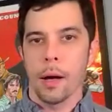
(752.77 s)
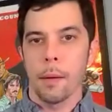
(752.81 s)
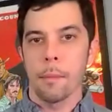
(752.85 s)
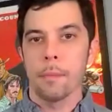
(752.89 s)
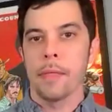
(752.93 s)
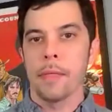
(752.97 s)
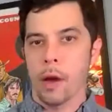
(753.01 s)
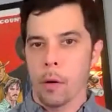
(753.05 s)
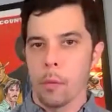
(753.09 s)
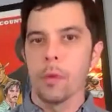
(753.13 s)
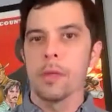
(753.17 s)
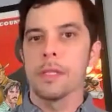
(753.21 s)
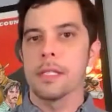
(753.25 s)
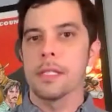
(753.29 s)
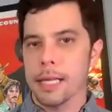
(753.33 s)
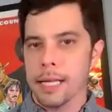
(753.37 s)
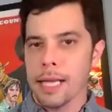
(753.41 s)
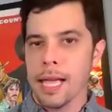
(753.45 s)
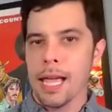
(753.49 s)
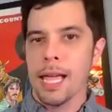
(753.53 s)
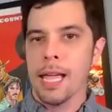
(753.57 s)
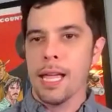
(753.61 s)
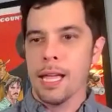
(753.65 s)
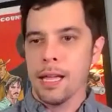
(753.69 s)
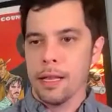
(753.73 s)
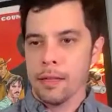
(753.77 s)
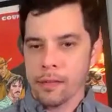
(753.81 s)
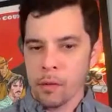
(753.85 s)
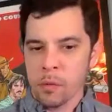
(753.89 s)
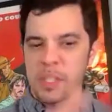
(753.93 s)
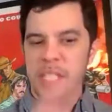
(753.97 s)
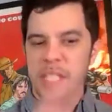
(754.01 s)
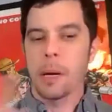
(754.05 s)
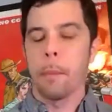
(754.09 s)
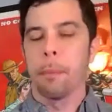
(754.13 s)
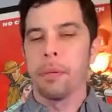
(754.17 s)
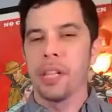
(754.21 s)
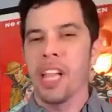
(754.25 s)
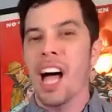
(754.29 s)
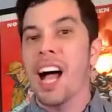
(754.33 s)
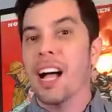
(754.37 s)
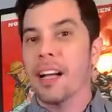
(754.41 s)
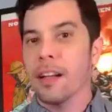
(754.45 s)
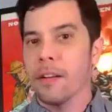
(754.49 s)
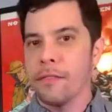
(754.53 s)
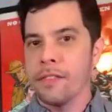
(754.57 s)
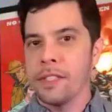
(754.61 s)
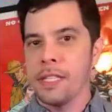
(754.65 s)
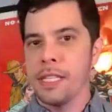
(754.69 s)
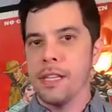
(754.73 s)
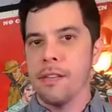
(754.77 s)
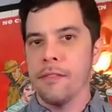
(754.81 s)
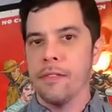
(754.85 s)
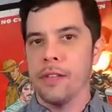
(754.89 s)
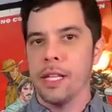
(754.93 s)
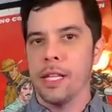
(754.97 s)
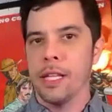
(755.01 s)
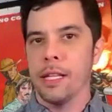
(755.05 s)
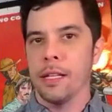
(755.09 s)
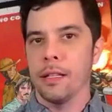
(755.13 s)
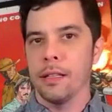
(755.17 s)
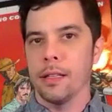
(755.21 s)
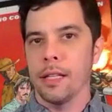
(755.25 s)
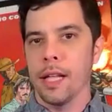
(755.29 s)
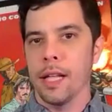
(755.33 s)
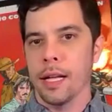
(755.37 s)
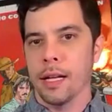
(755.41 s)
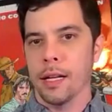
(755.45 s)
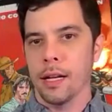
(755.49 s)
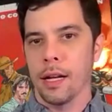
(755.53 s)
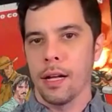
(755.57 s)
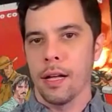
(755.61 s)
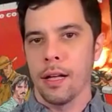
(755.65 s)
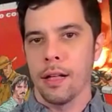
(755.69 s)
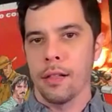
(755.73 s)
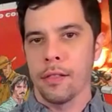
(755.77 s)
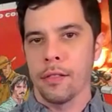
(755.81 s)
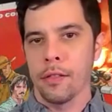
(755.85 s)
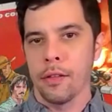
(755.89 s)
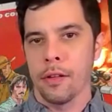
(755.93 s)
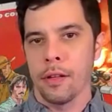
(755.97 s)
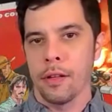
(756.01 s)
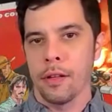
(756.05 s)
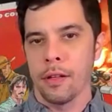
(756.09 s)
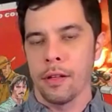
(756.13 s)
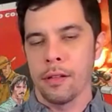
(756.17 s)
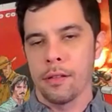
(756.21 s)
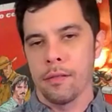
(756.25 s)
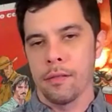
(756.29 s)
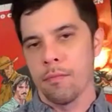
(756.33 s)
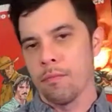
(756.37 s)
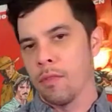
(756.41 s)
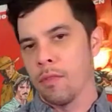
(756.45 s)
There was like a block of TV, like the